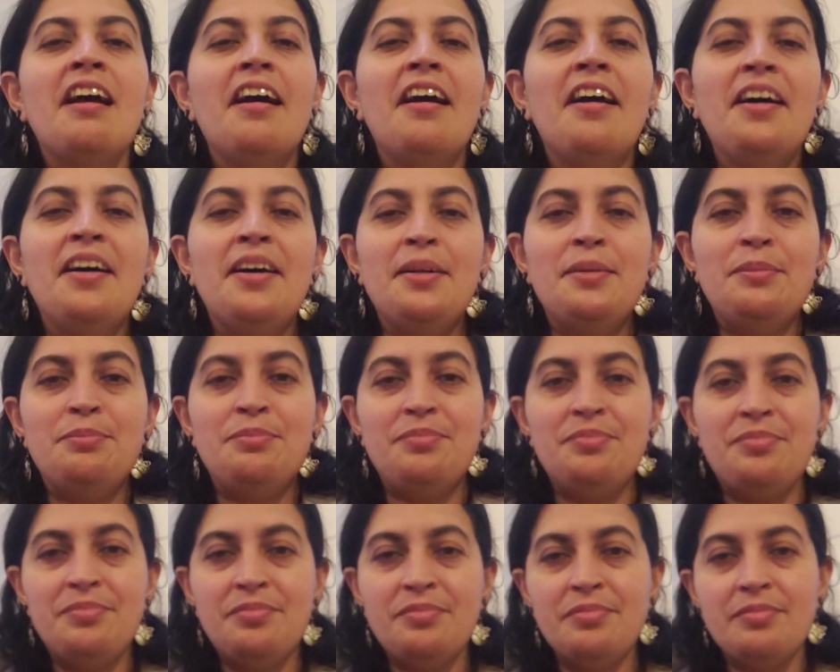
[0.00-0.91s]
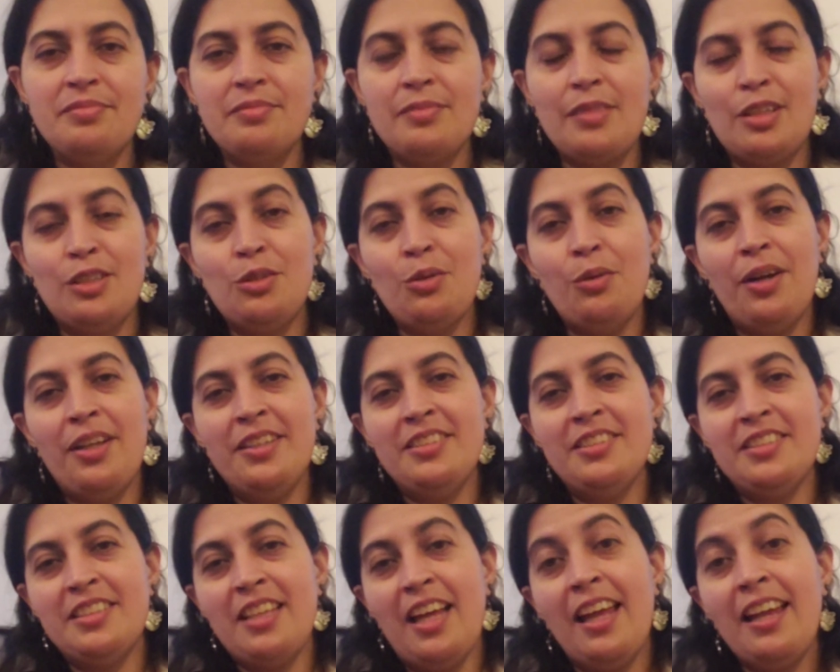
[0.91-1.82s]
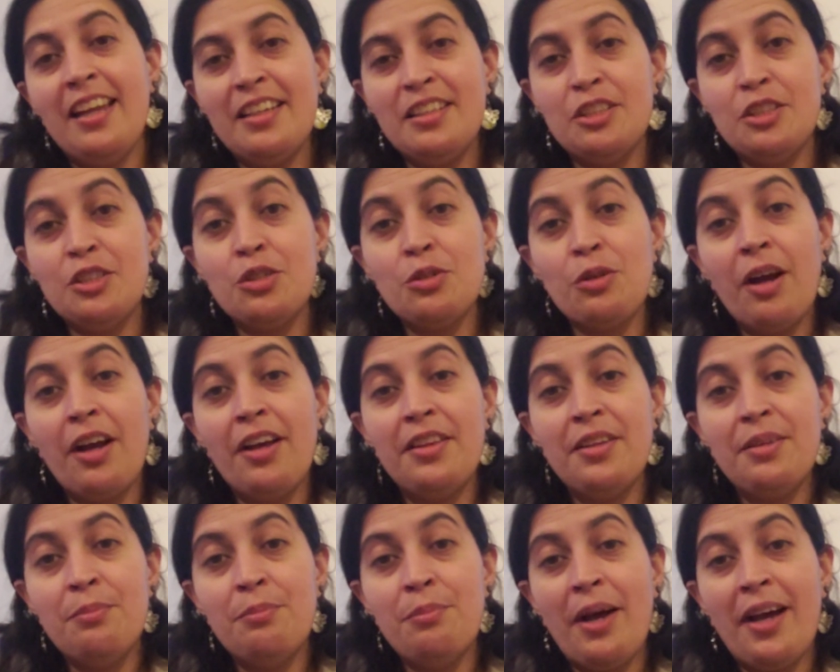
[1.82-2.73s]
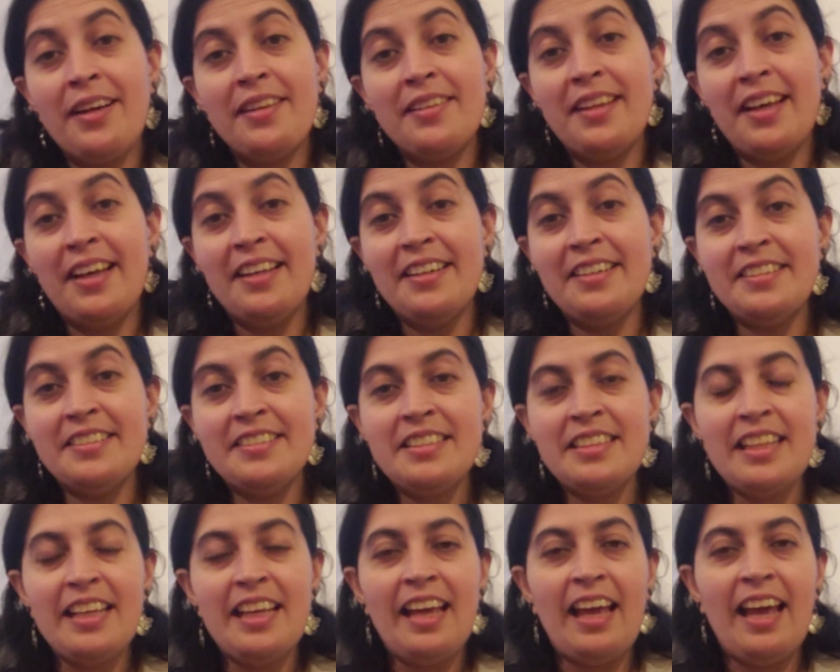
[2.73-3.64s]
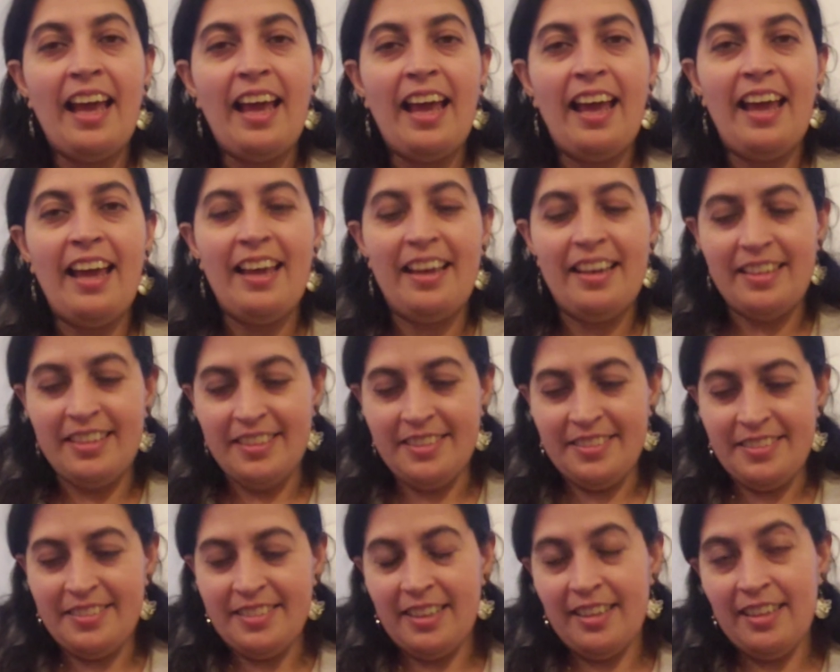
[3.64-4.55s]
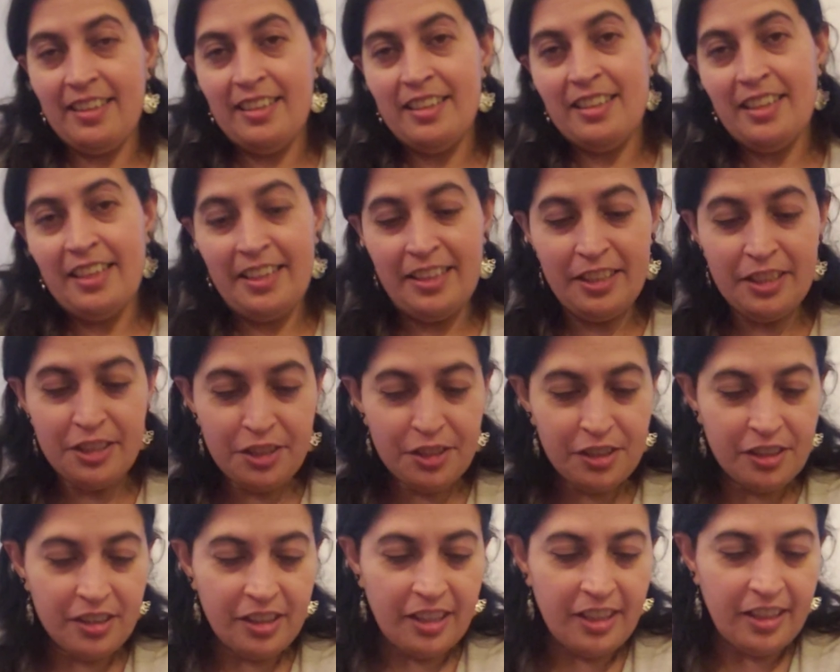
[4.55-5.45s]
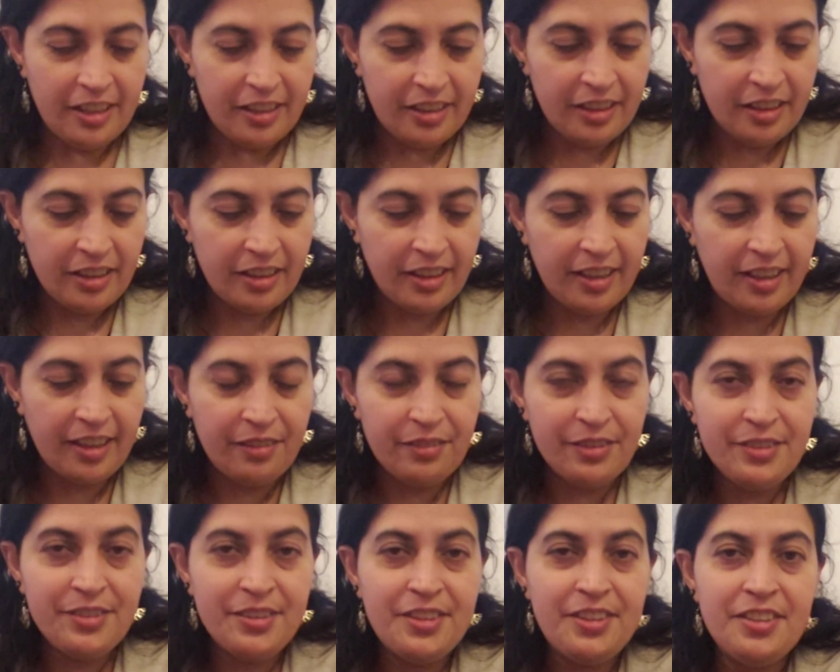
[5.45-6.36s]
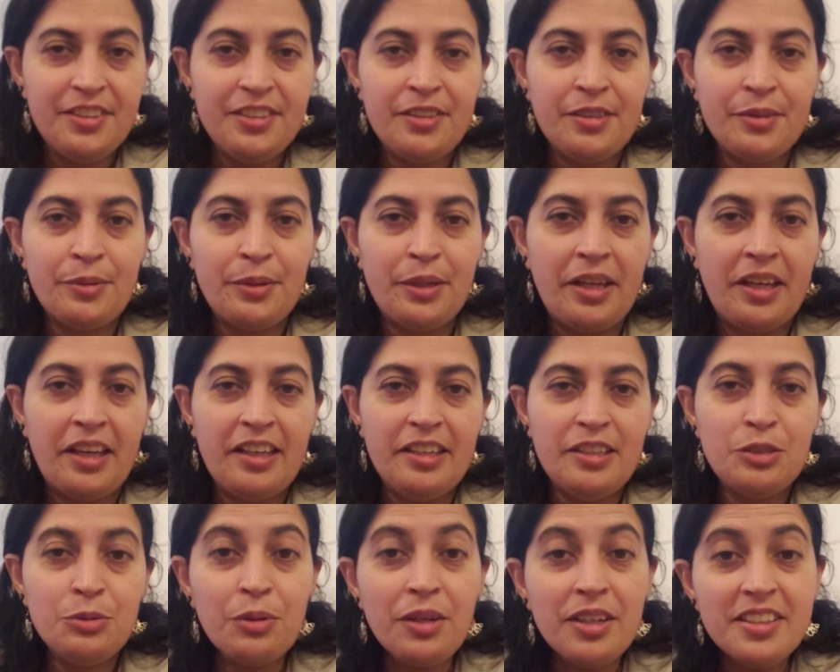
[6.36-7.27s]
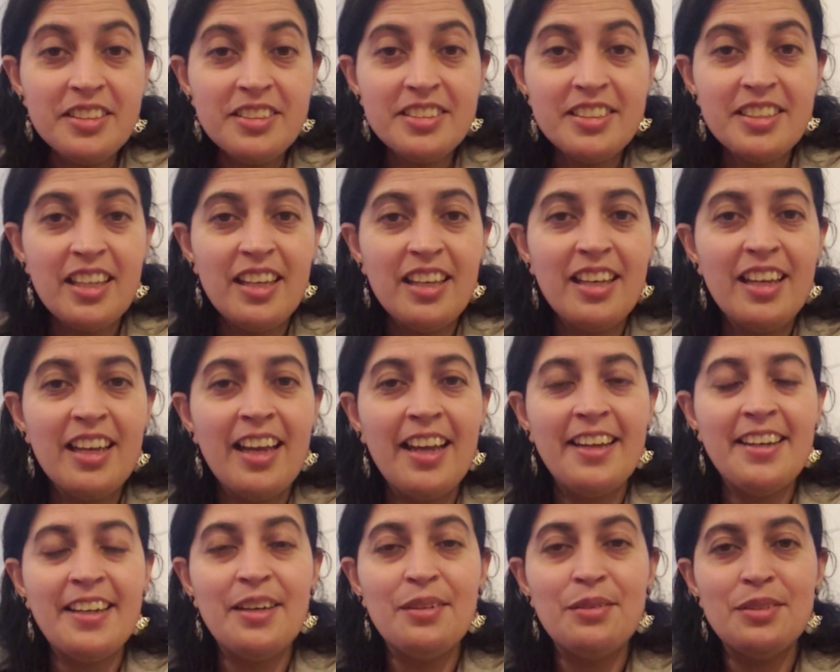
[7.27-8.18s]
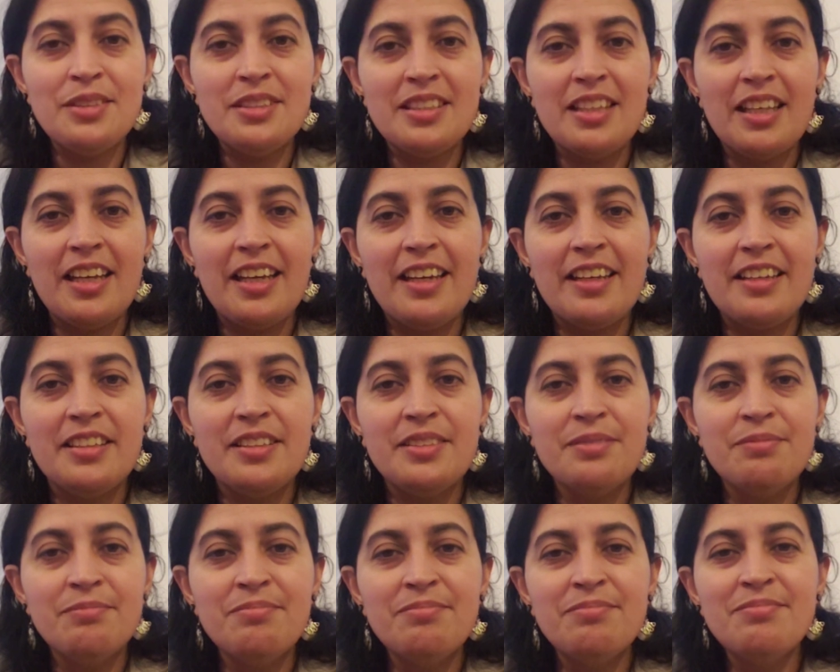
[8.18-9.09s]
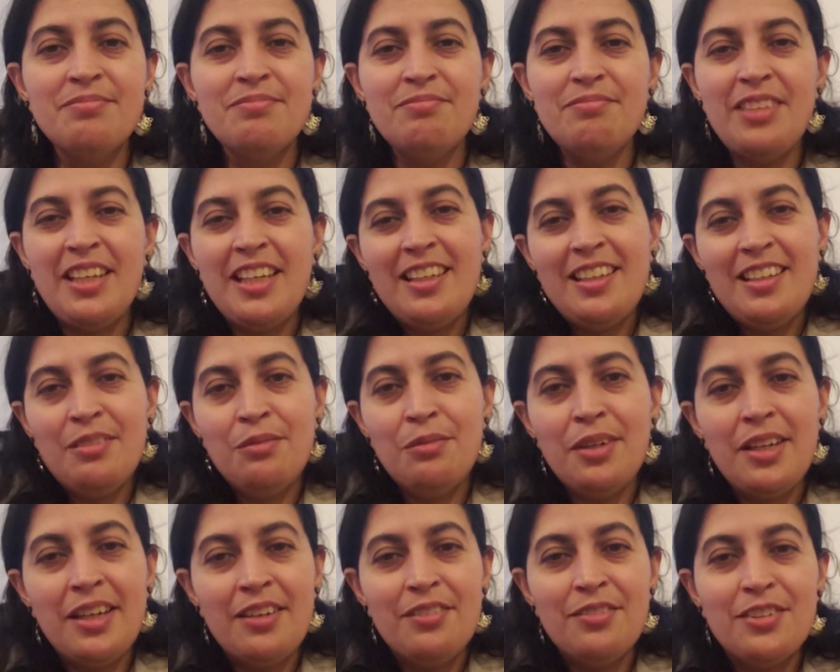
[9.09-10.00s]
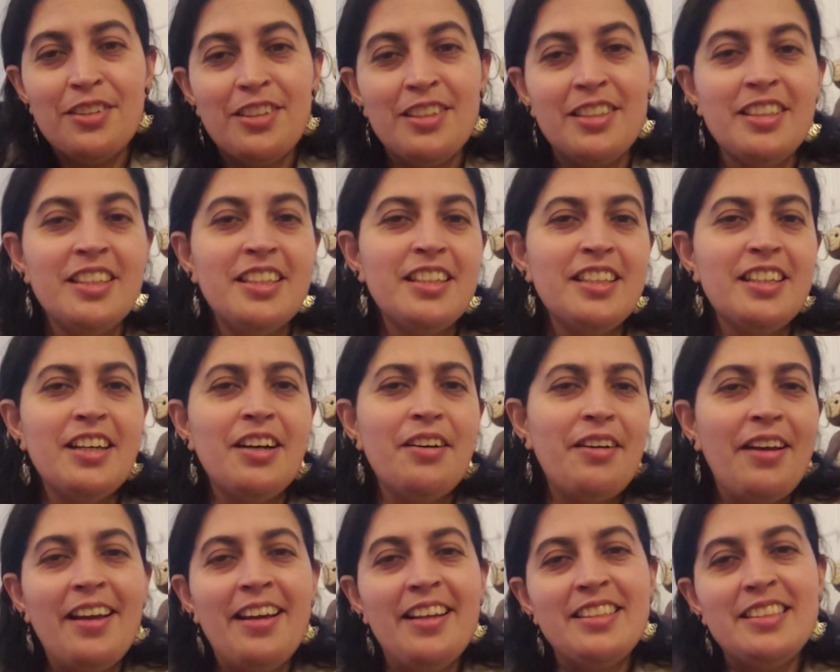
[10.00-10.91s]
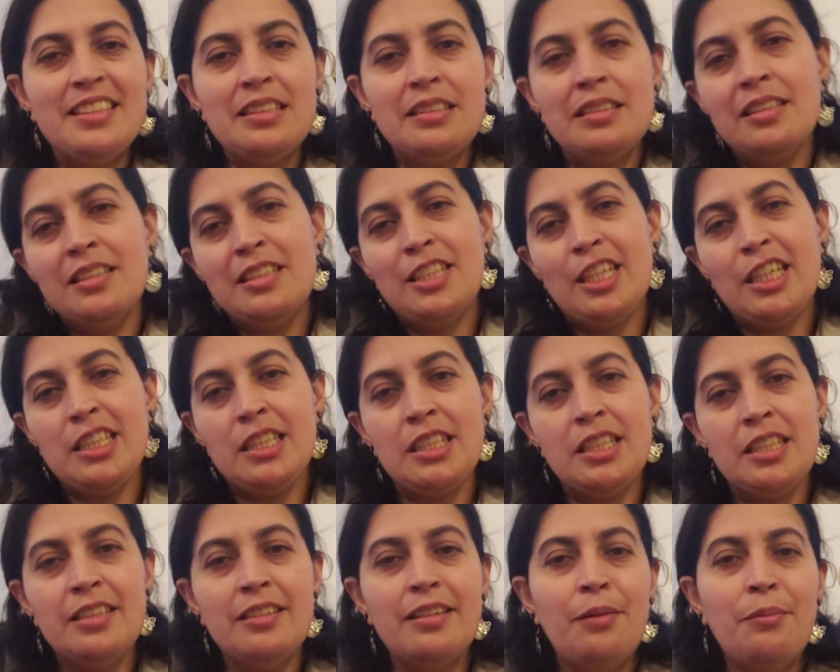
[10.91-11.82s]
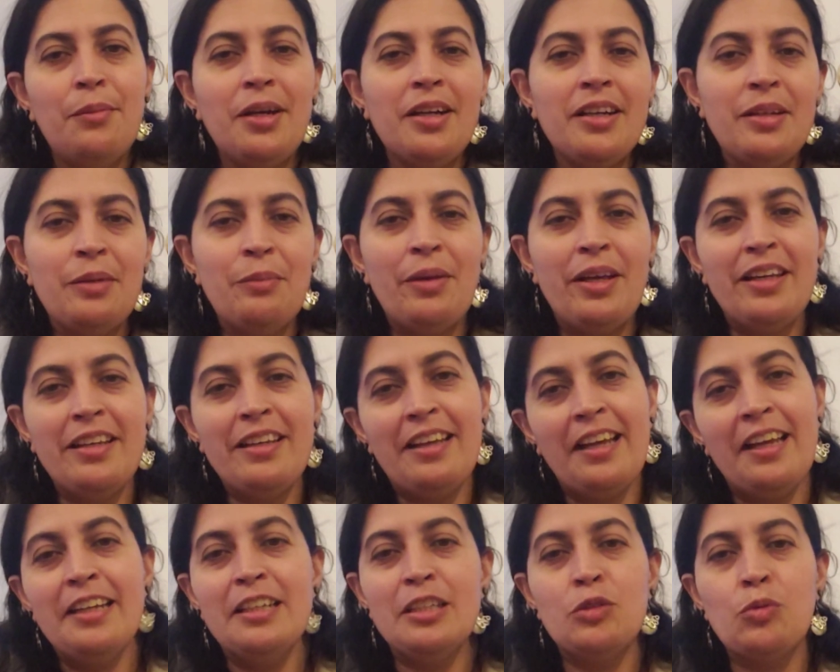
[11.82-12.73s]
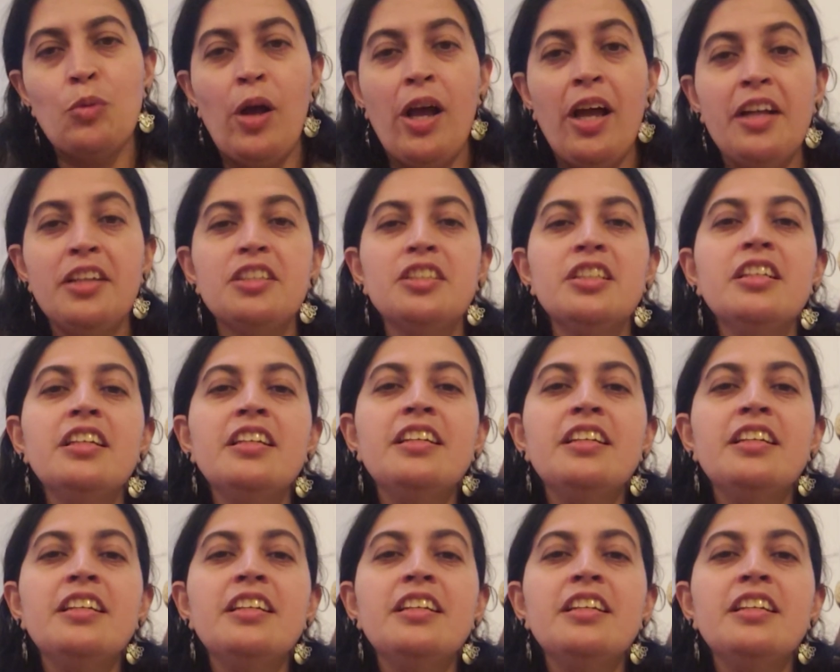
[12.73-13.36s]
So I decided to try them back then. And initially, like, I really didn't know what gauge was. And I was like, meh, whatever. Okay, it's a suggestion. I'm not going to make a gauge swatch.